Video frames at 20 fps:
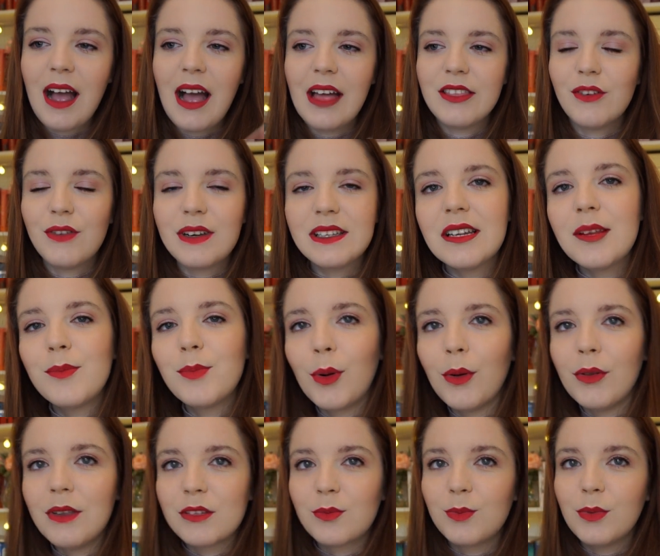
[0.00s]
the reason I
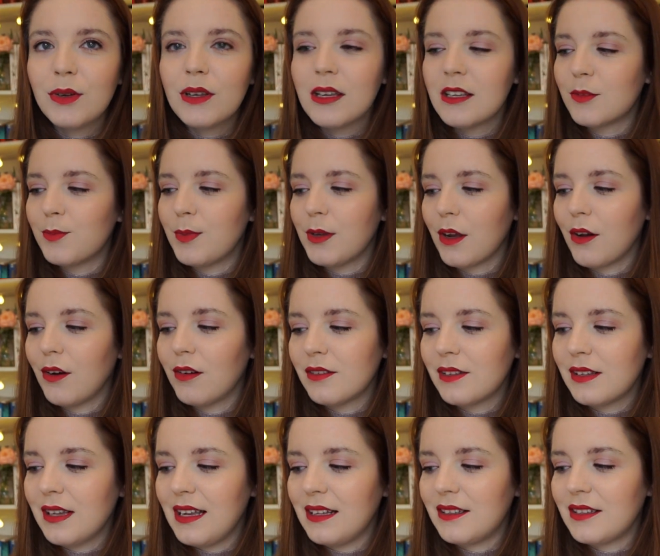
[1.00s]
bought this book is
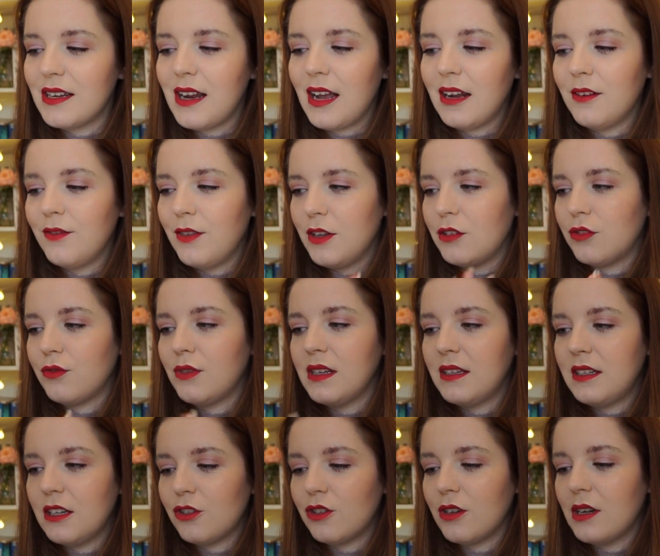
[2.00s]
because it's an anniversary
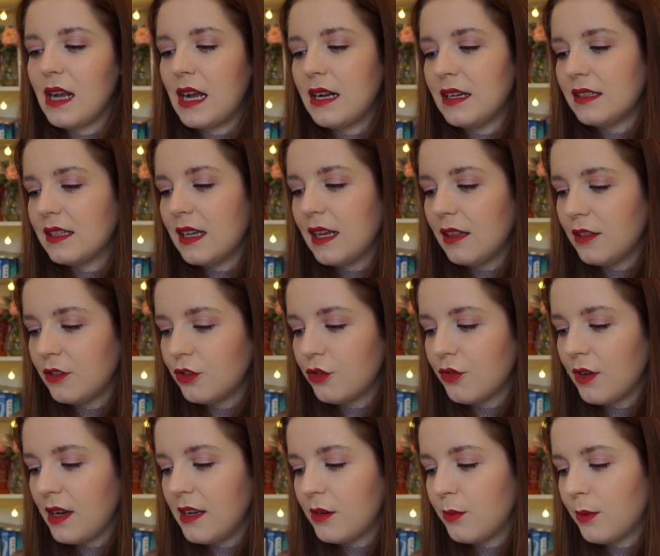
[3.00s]
edition and it's
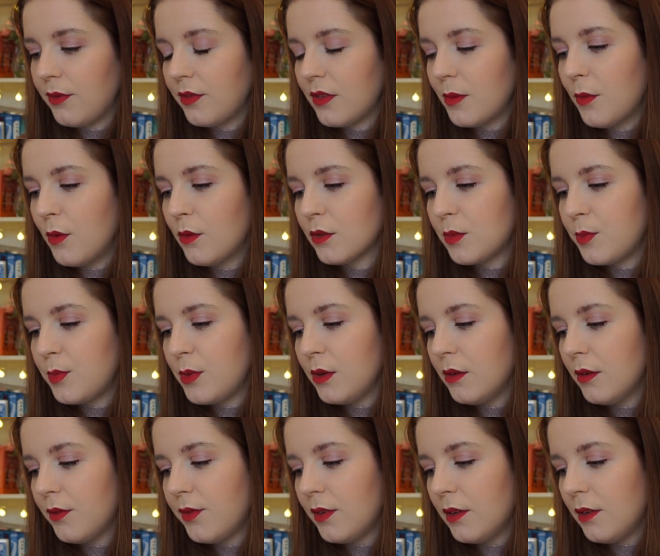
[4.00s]
illustrated with the most
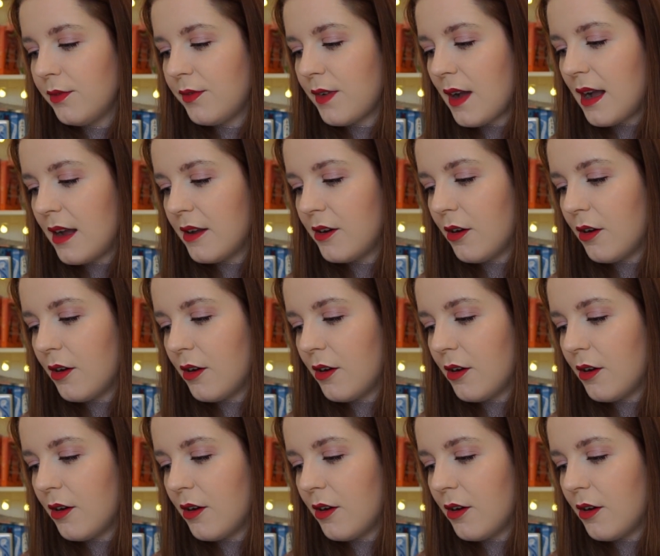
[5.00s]
beautiful fan